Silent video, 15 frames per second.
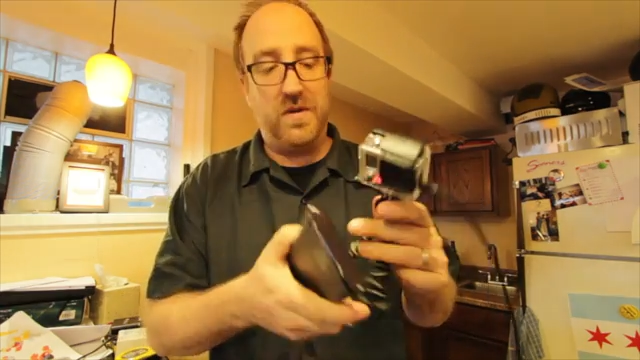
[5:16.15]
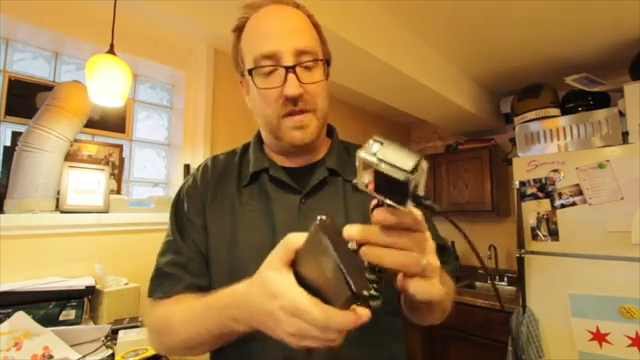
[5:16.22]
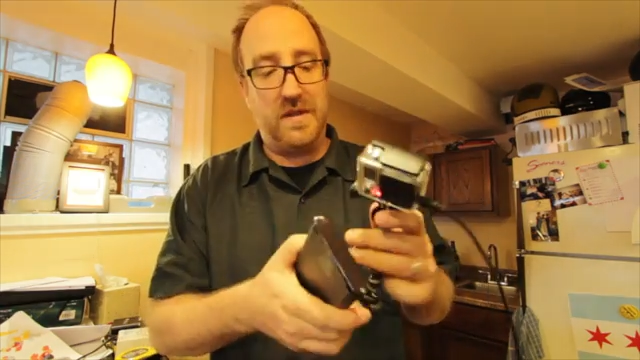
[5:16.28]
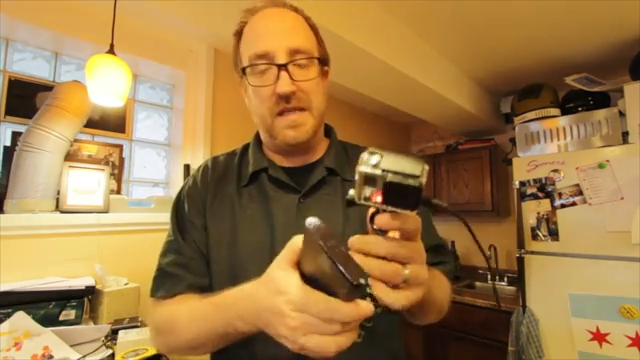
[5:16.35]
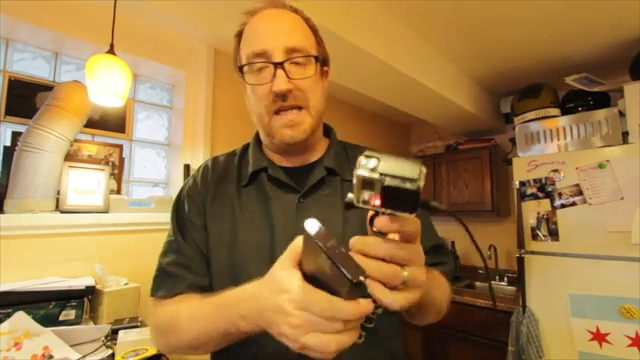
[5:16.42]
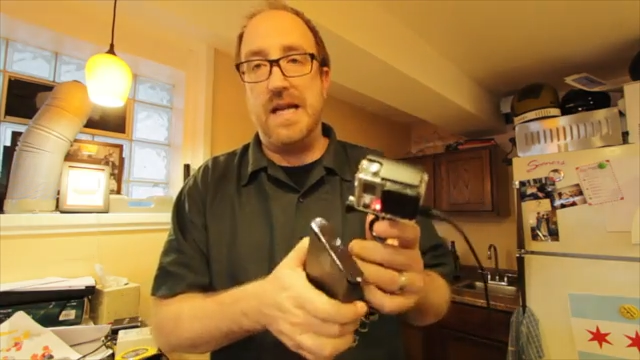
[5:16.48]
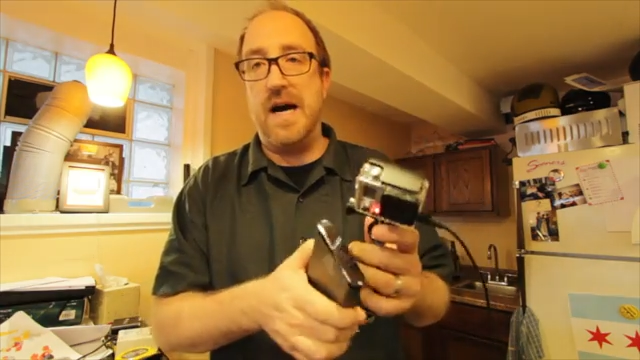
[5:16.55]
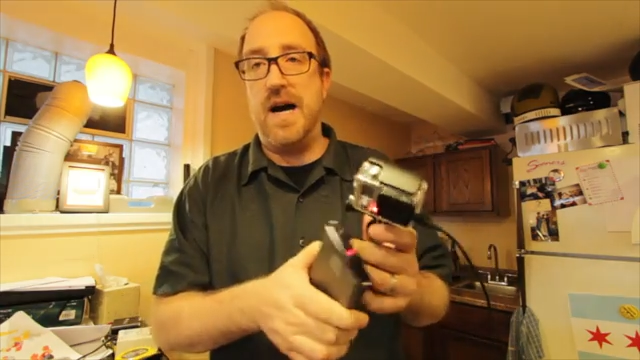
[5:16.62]

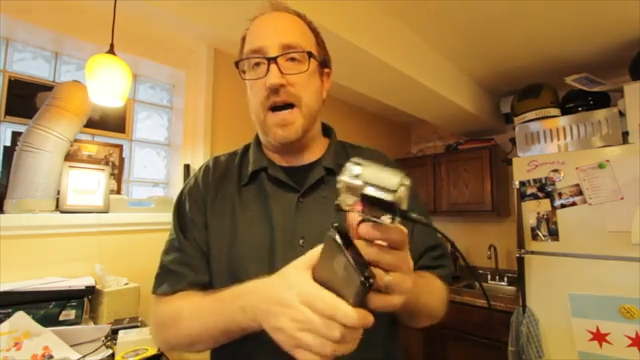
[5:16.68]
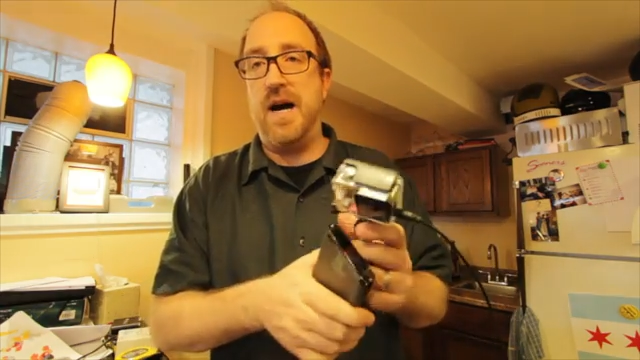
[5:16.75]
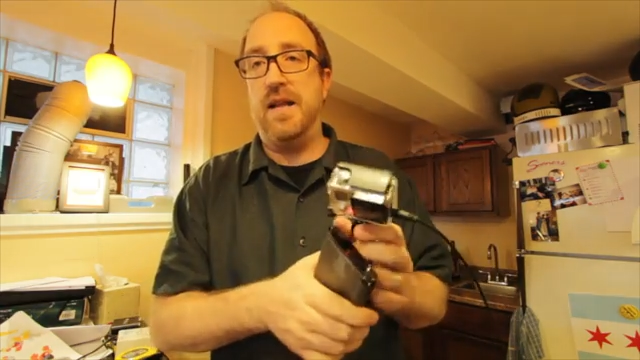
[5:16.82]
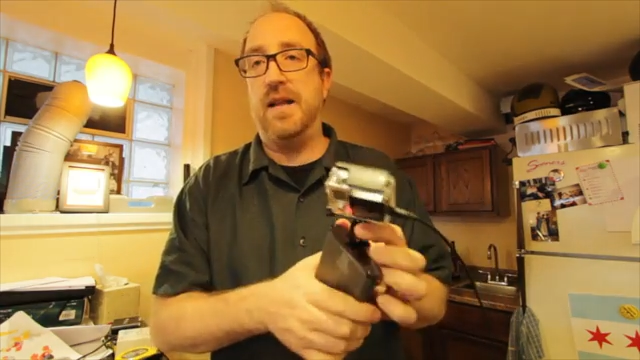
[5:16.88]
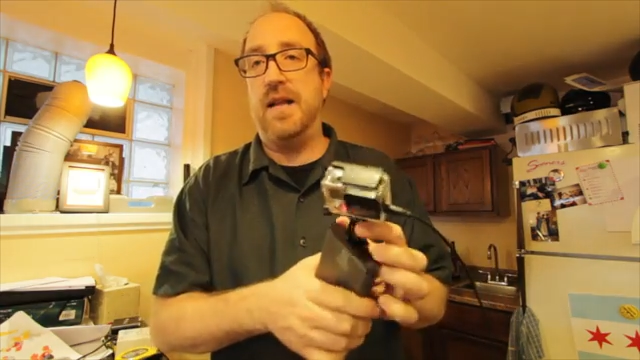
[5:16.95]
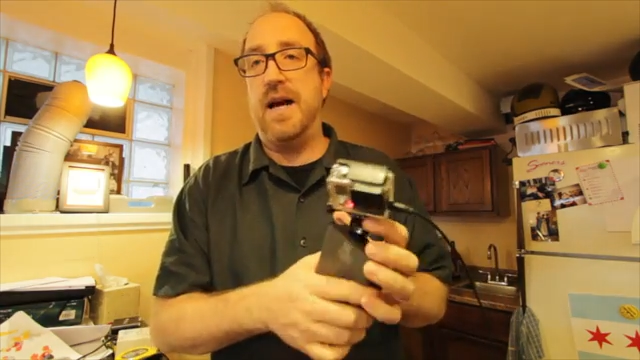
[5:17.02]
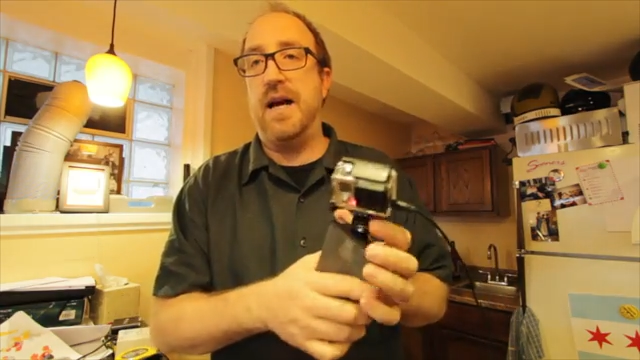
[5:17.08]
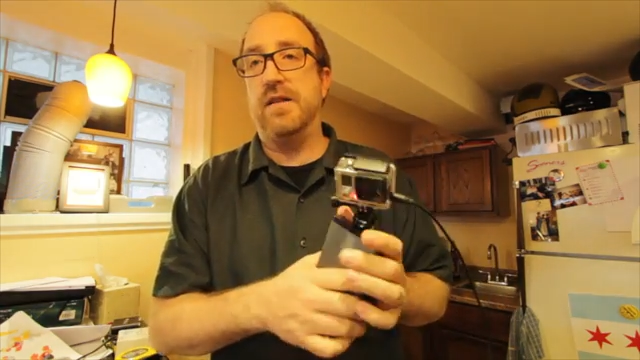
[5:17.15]
does
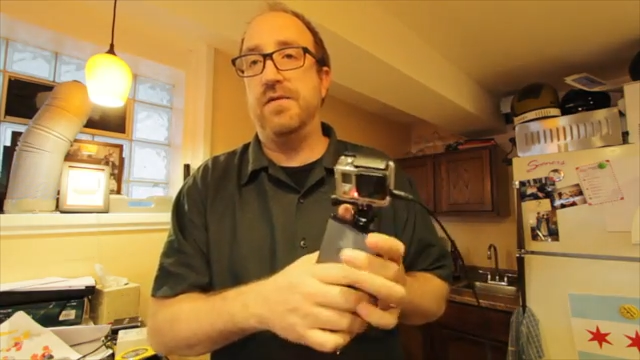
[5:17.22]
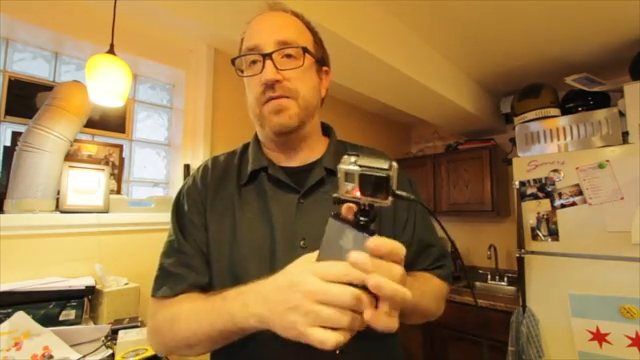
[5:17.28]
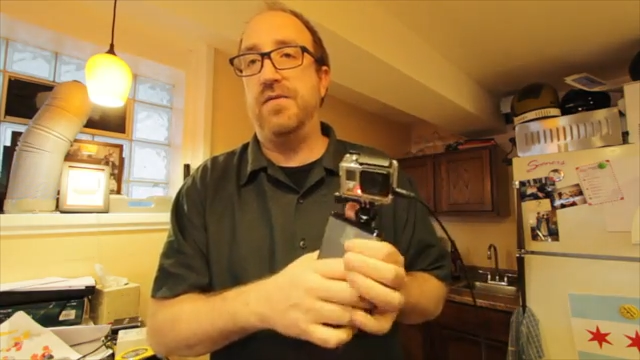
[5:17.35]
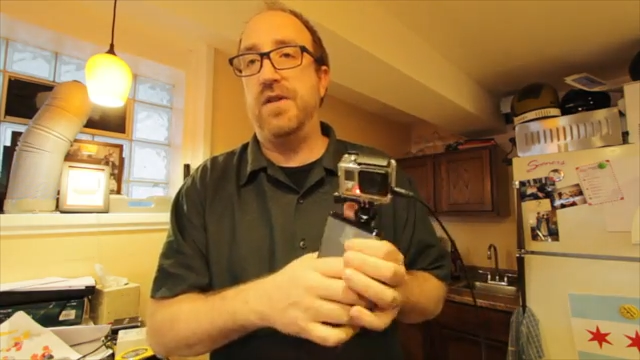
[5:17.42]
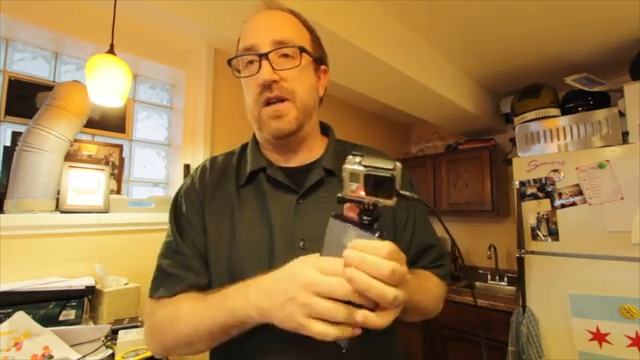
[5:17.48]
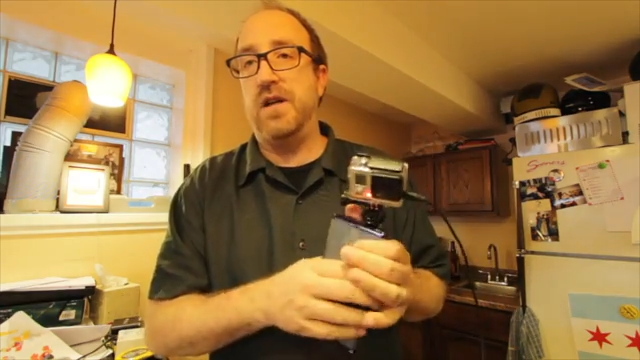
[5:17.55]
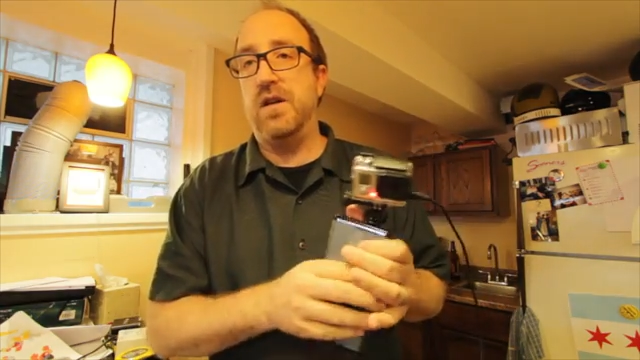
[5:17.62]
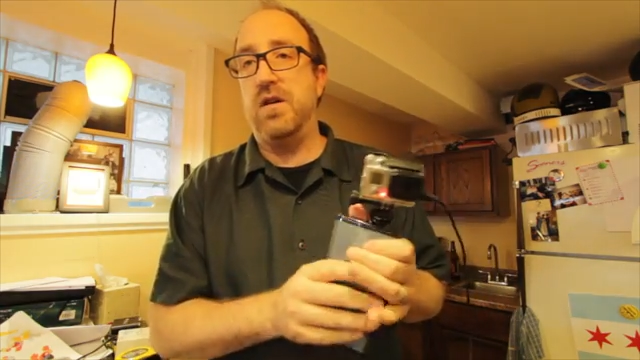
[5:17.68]
not last
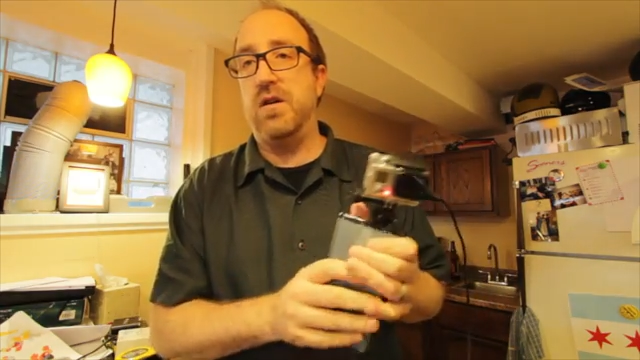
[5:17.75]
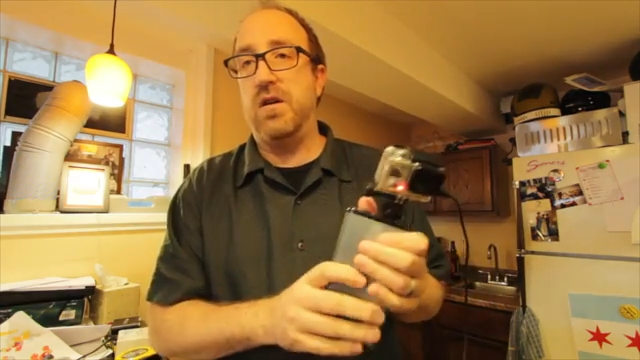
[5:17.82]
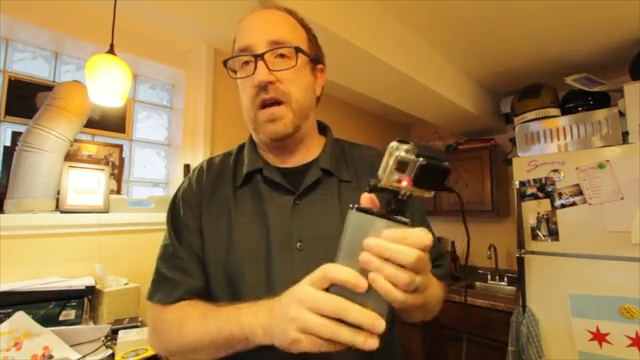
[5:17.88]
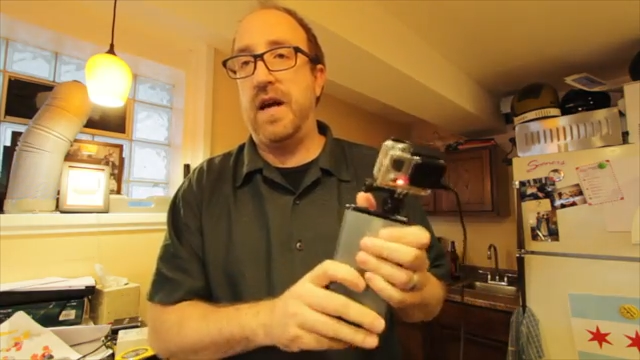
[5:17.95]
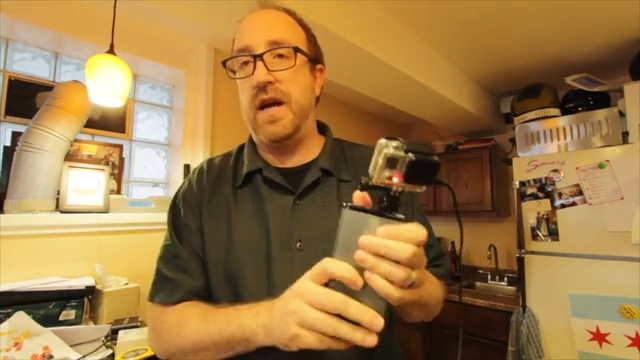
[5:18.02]
very long